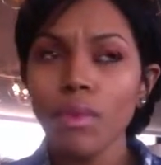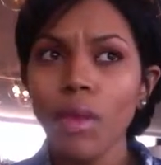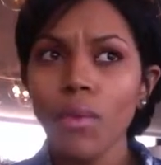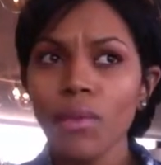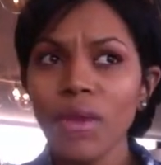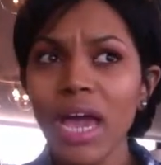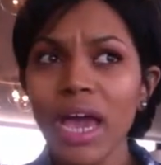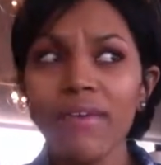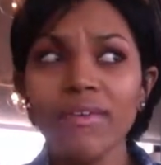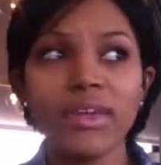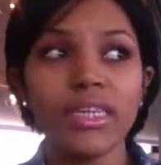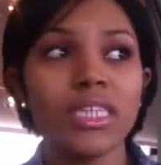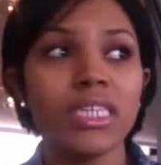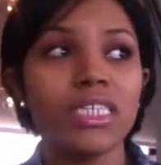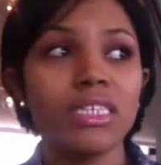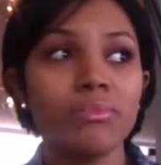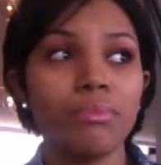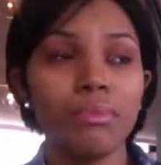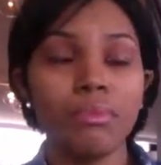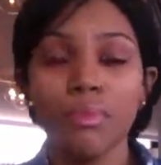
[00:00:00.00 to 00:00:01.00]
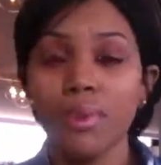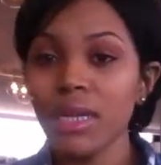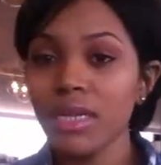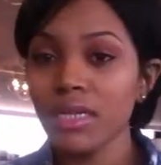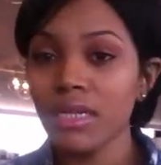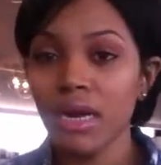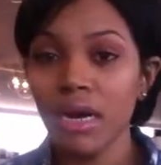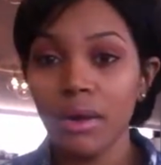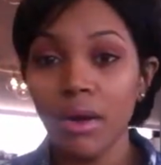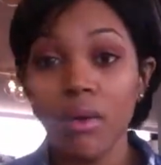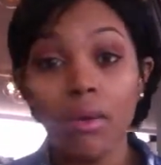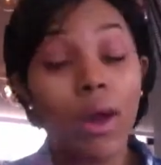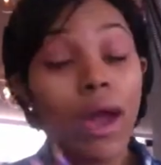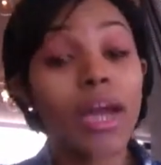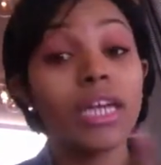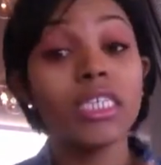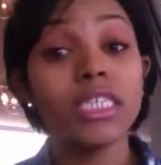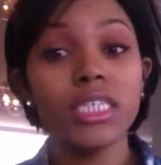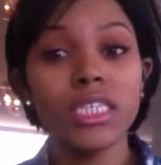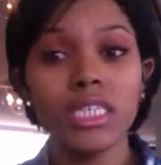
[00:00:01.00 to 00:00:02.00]
we have like this big,
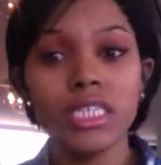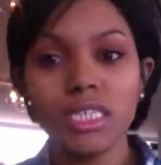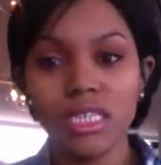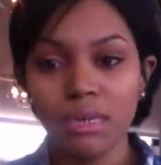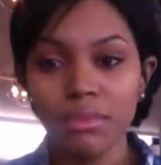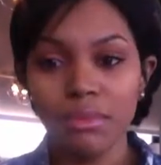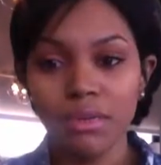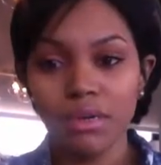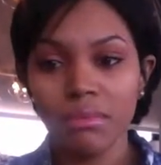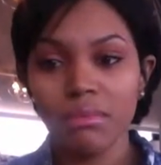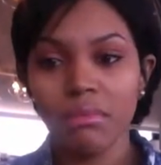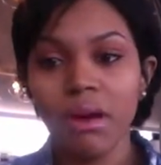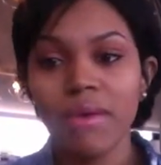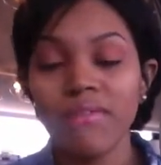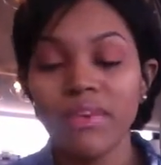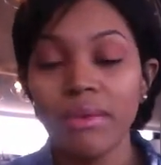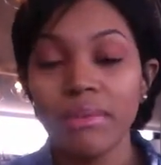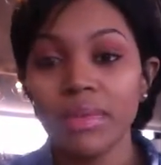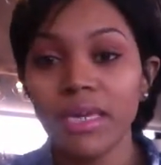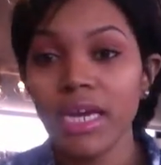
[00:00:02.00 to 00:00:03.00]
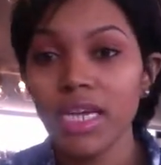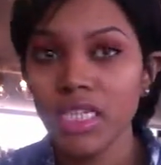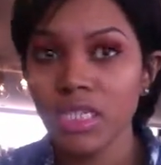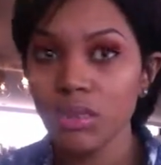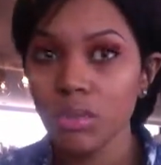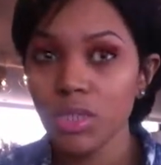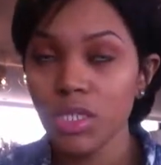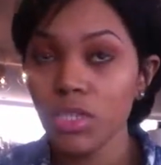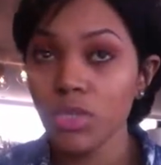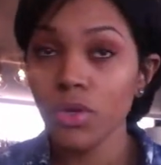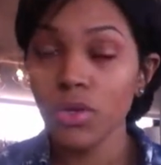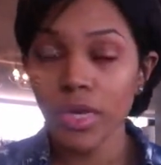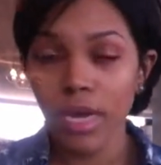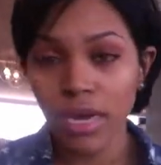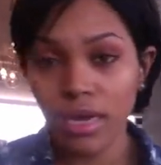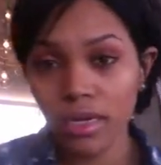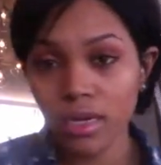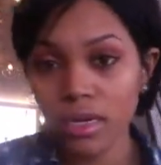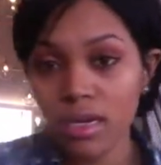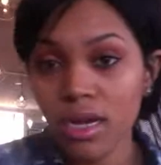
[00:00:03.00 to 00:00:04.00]
actually this summer, my family actually went to
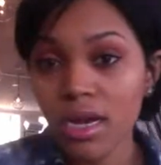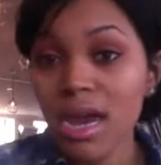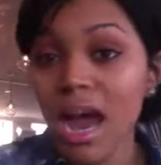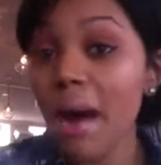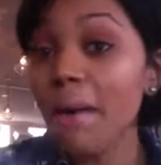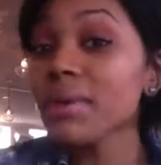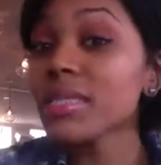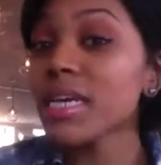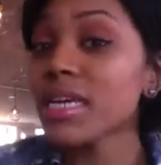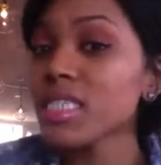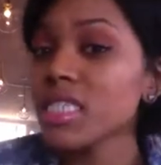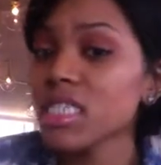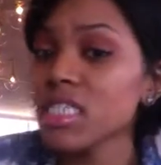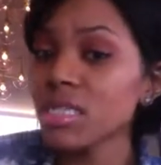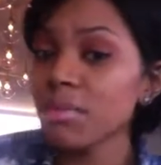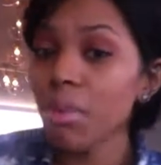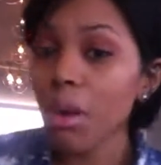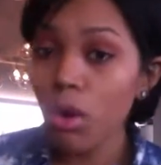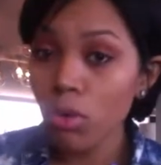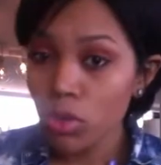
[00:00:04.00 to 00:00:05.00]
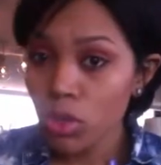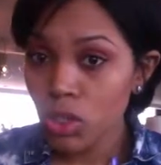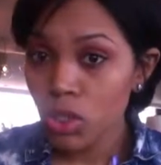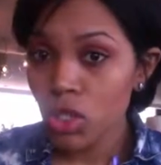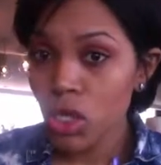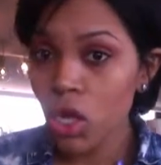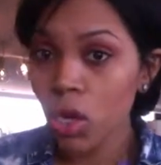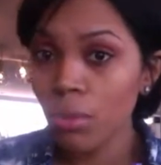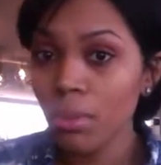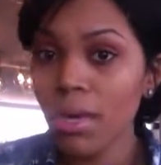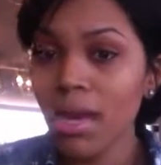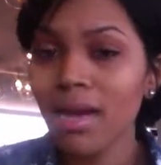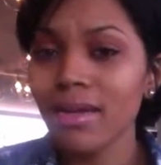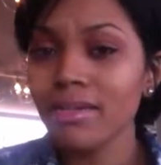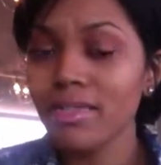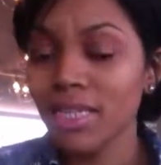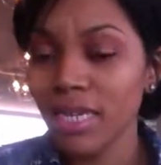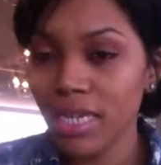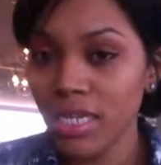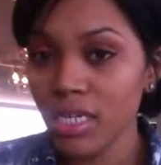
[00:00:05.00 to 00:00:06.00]
Grenada. I was actually supposed to go, but I
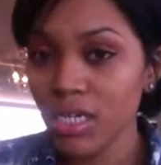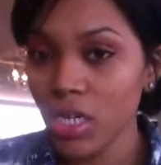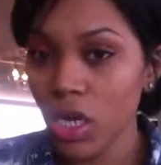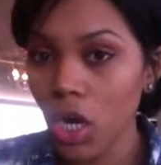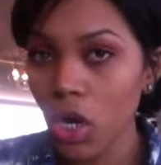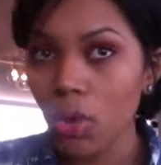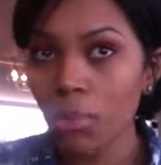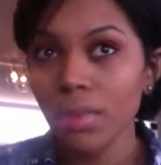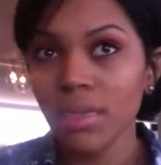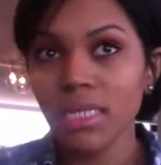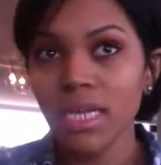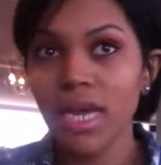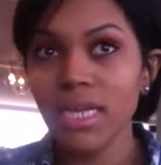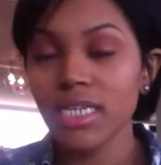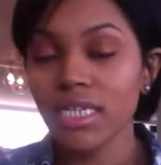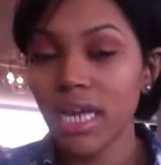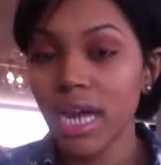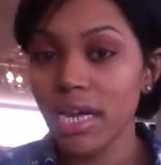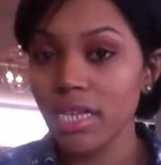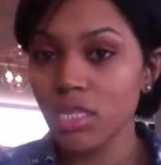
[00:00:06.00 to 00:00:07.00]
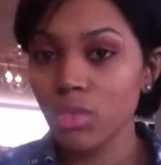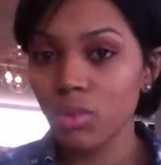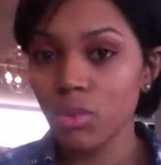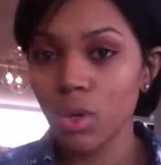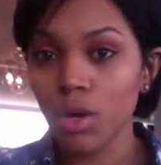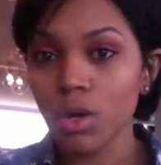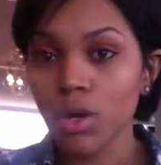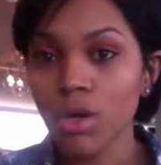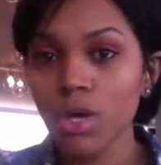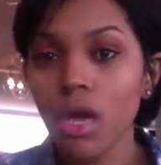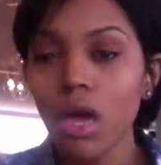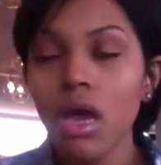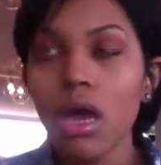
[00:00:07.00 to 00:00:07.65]
didn't go because I actually had to work.